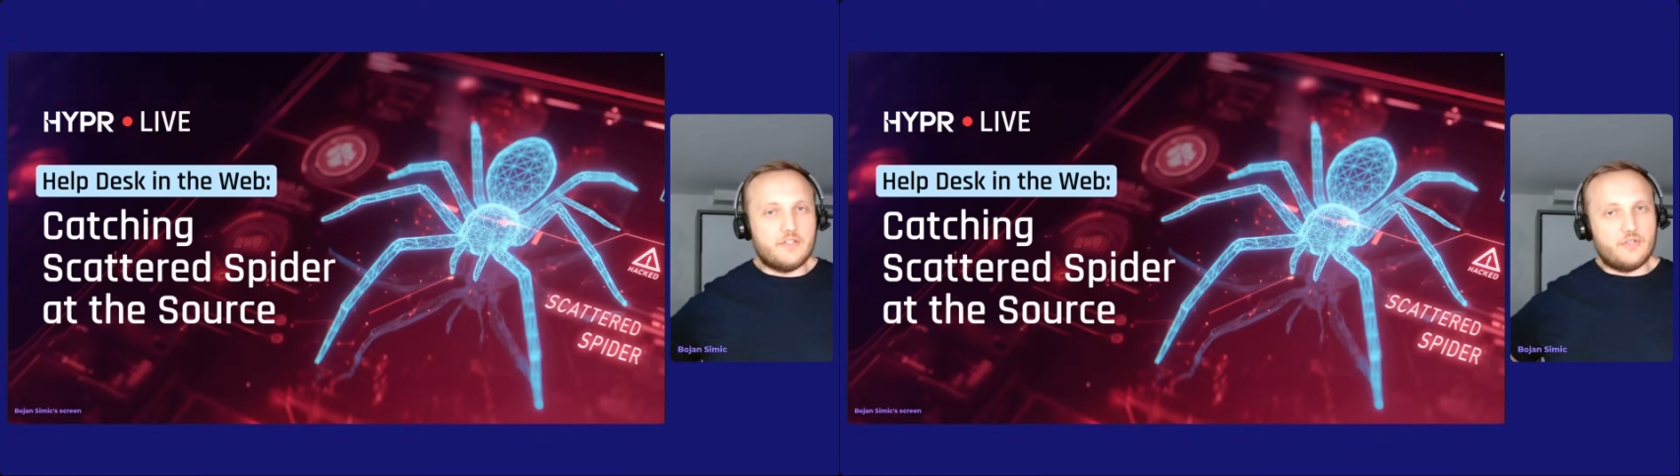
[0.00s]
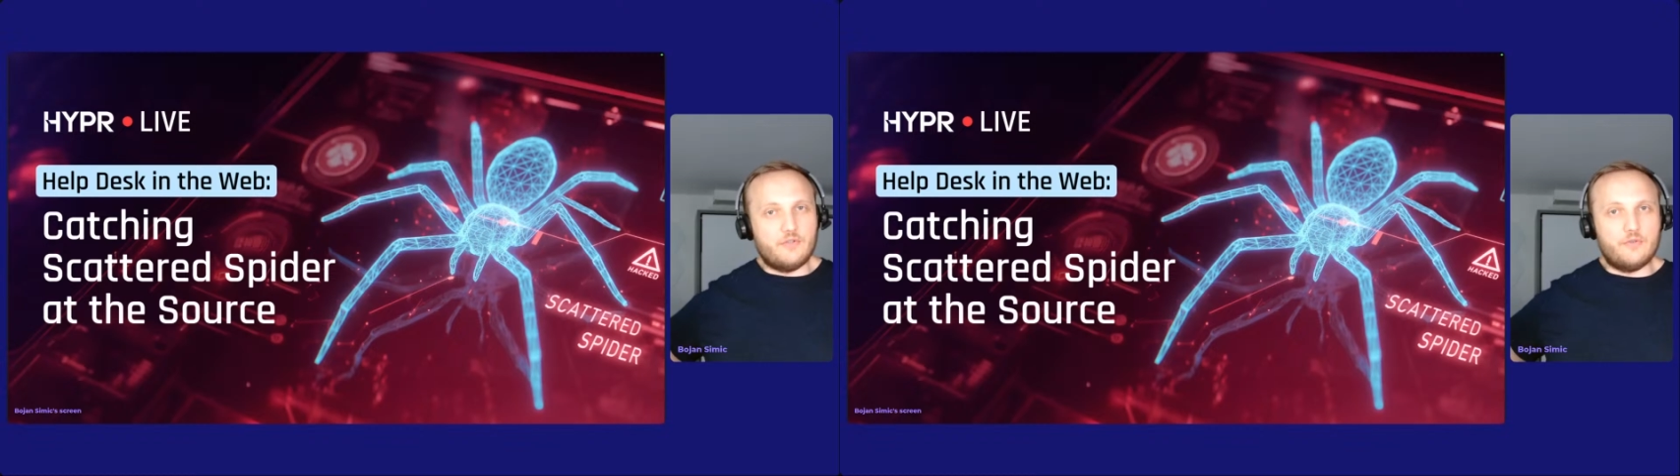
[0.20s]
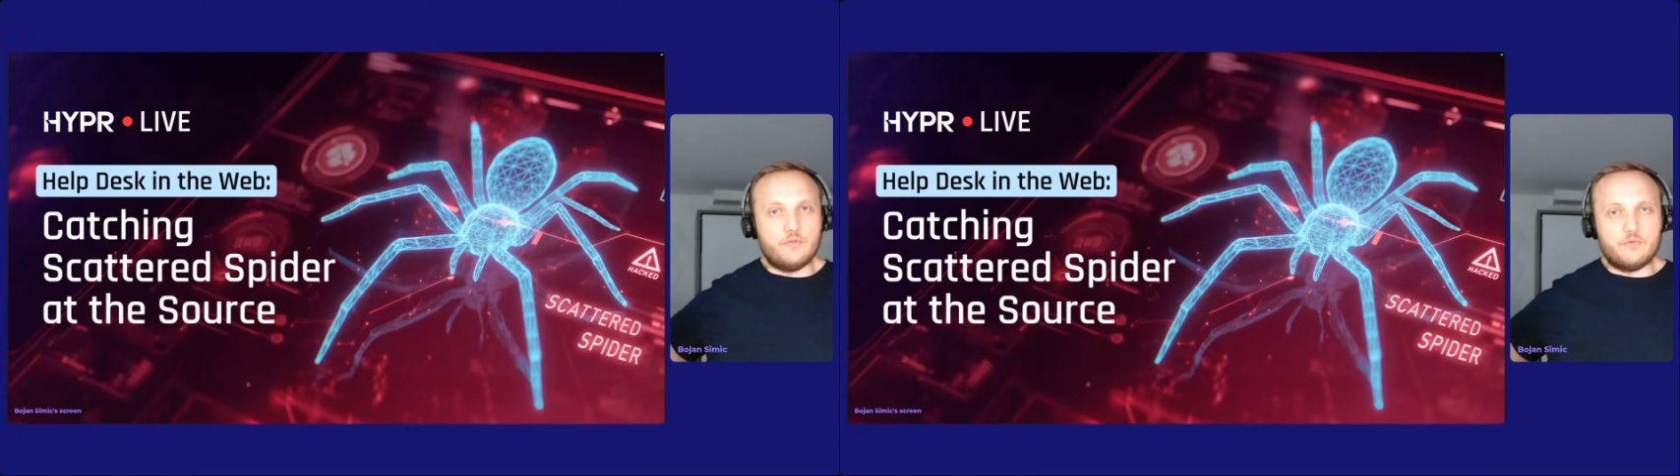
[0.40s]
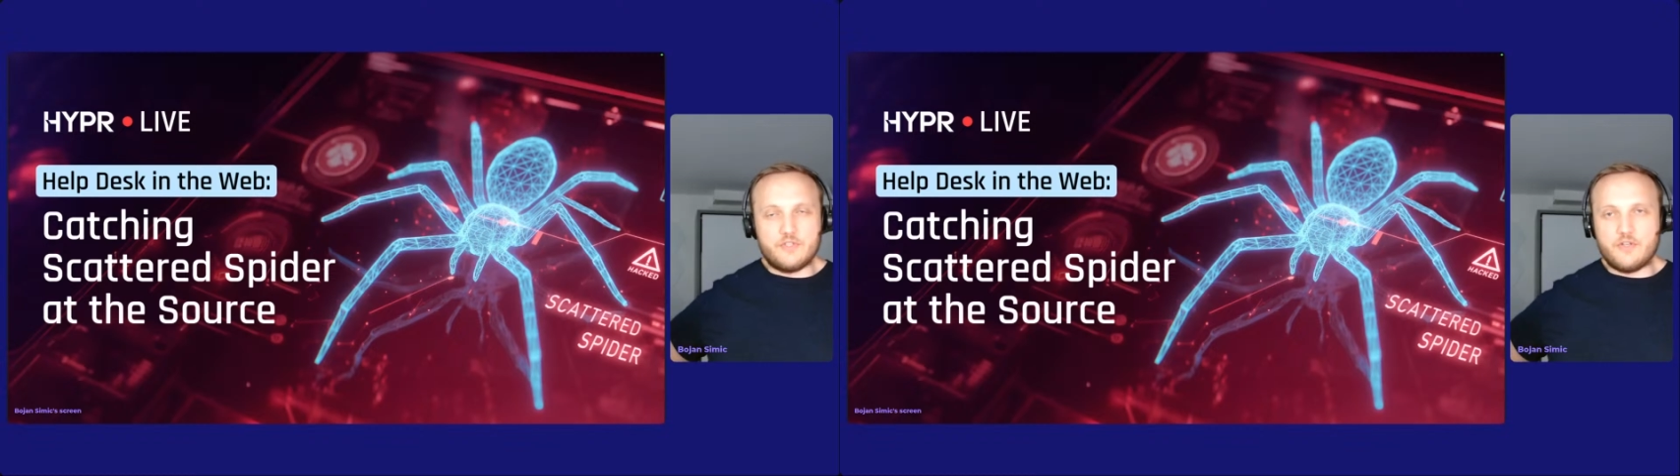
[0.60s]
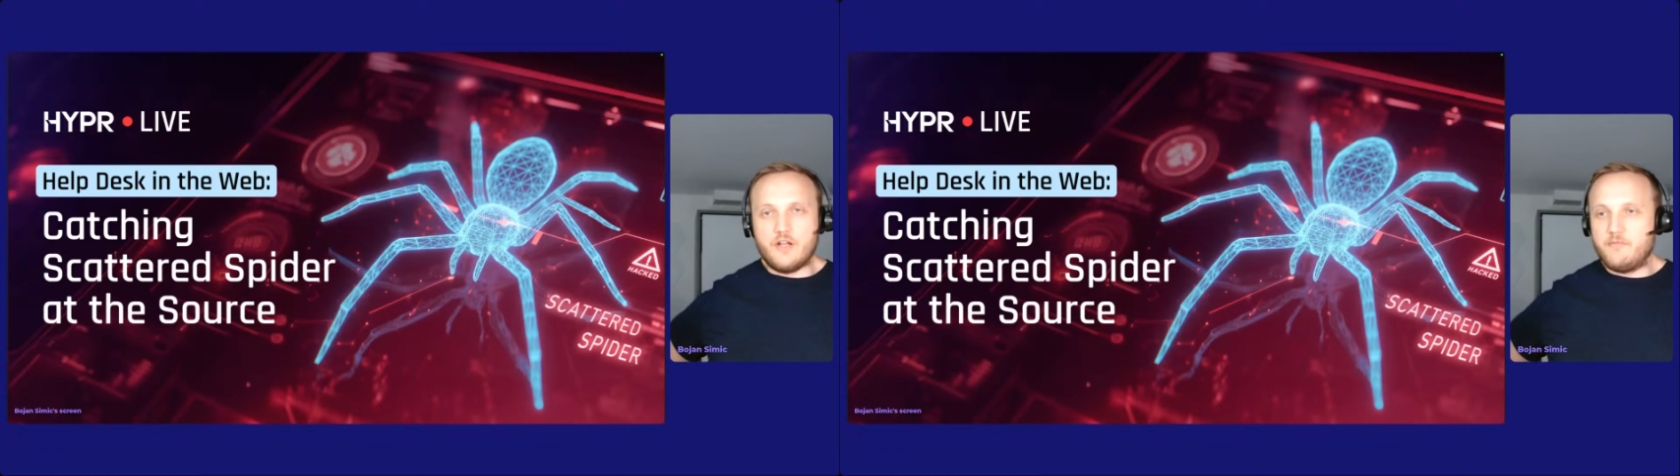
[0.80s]
to
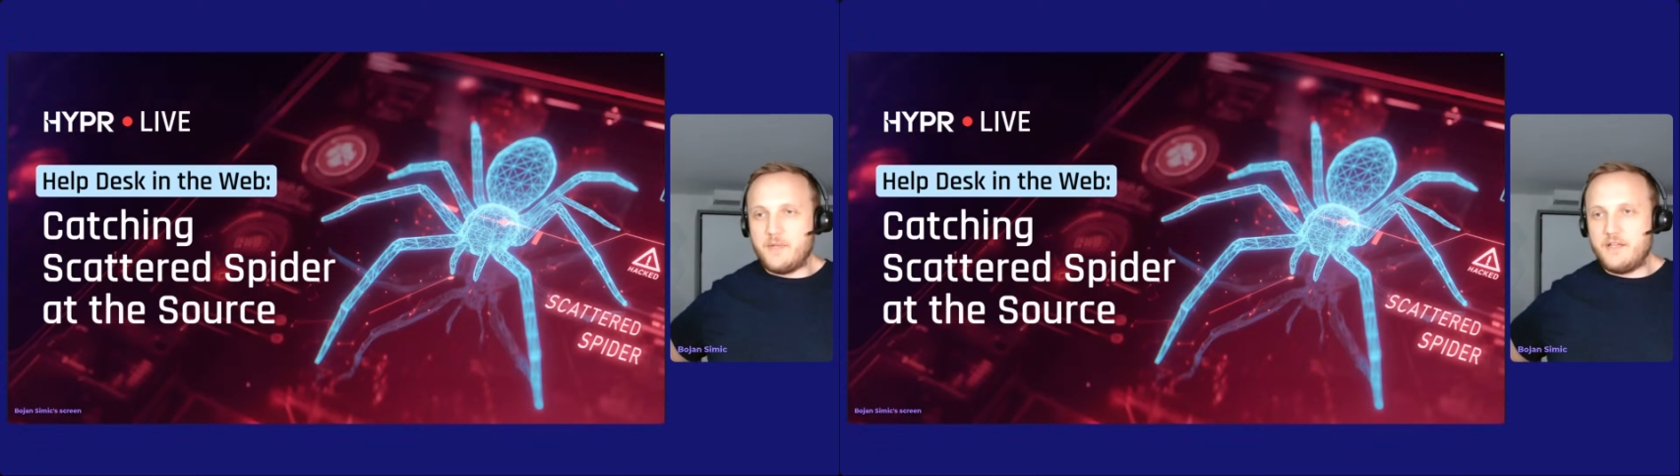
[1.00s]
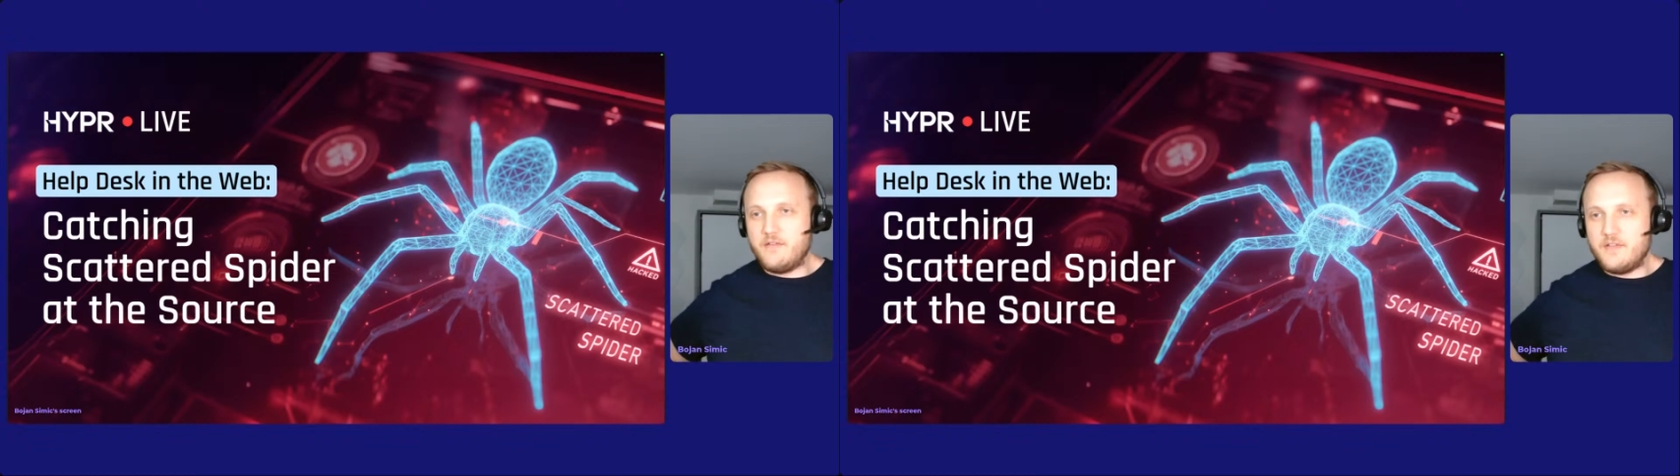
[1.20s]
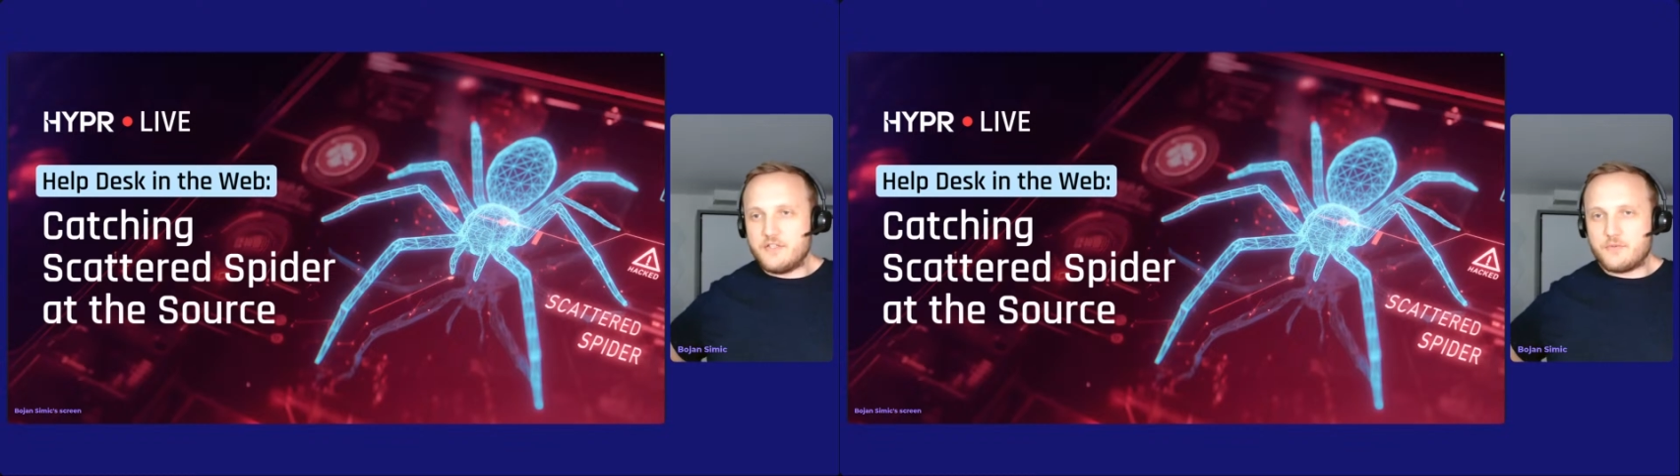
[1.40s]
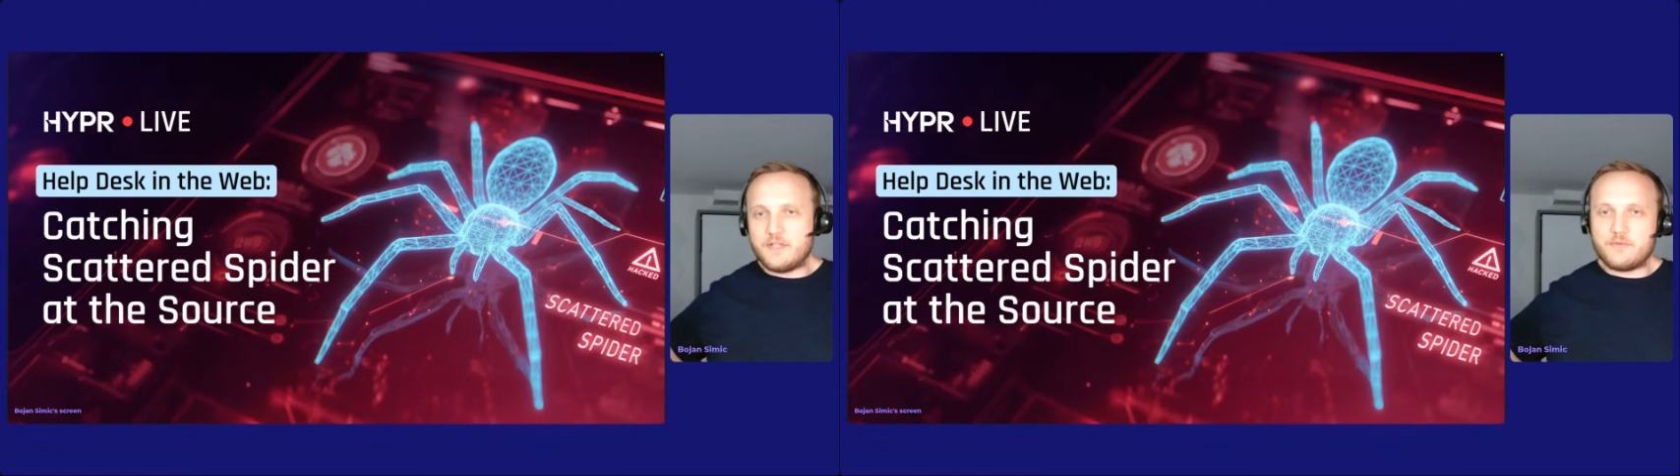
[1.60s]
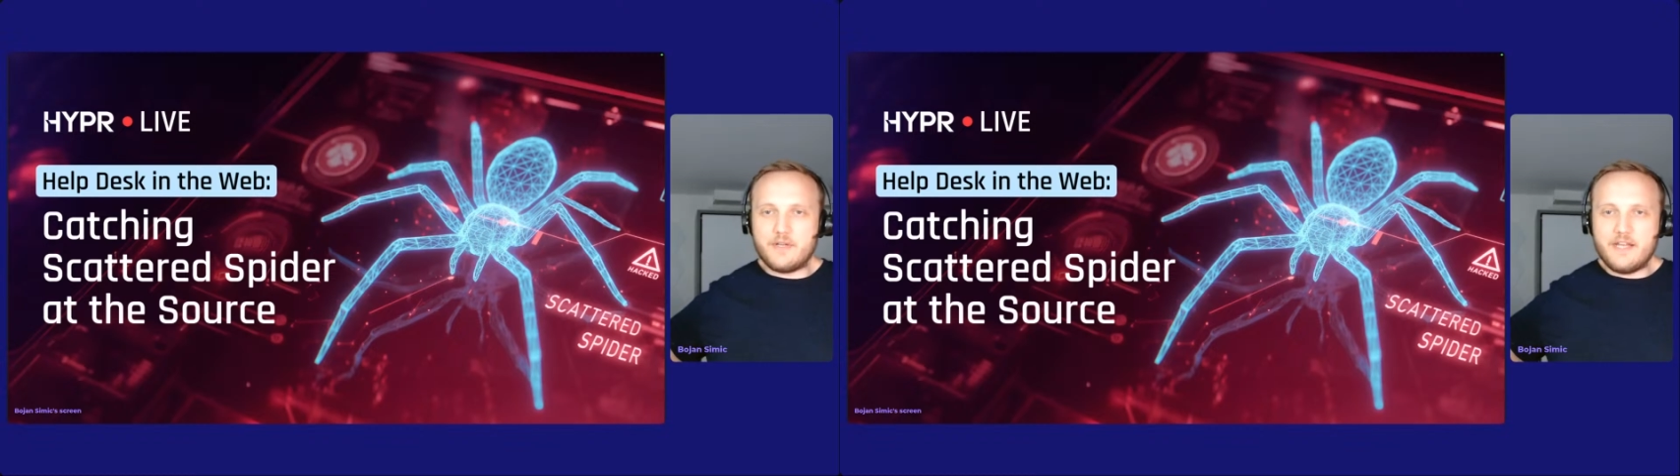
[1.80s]
resolve many of these
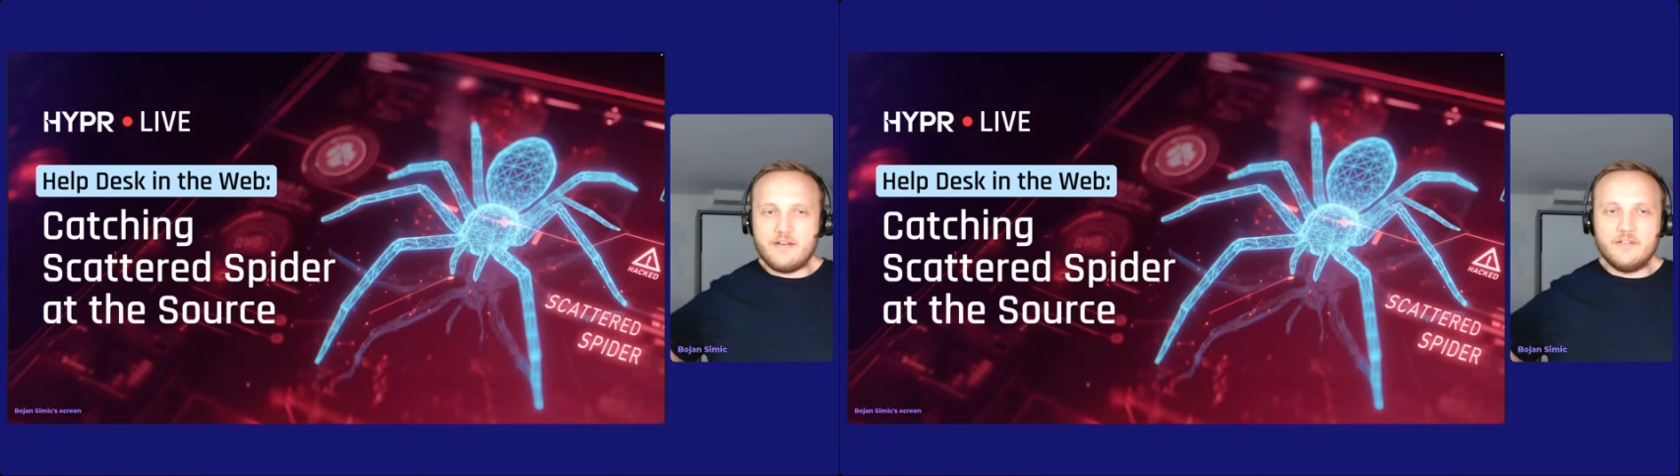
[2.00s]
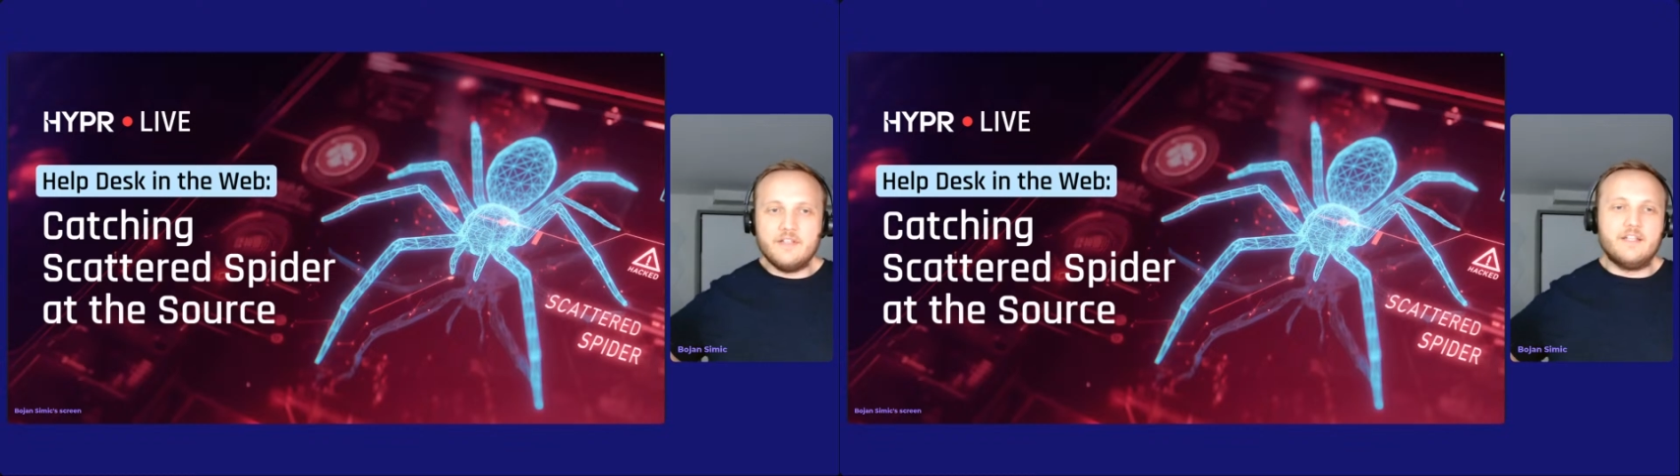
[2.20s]
threats right now.